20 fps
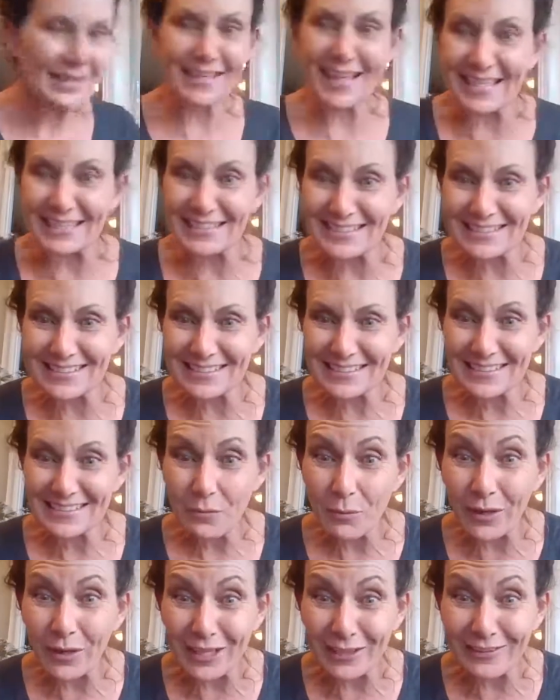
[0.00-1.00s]
yes,
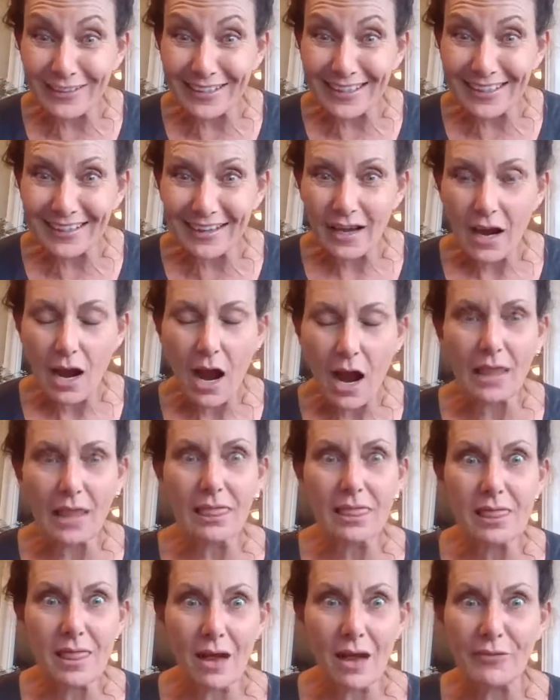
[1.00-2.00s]
what do you need? I
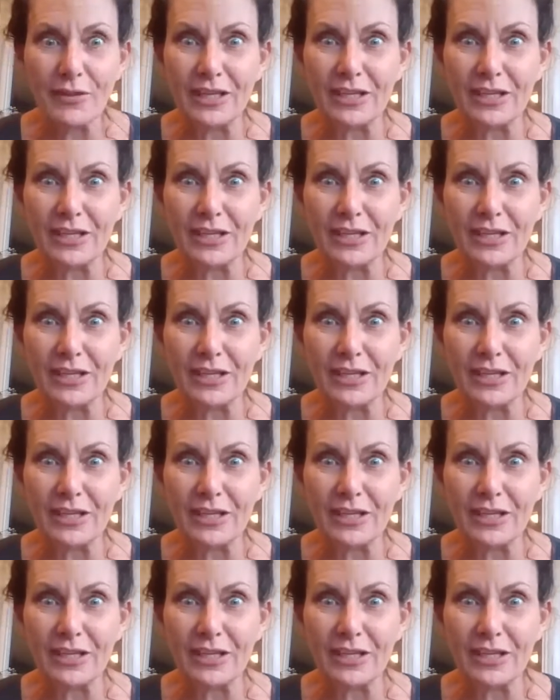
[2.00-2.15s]
love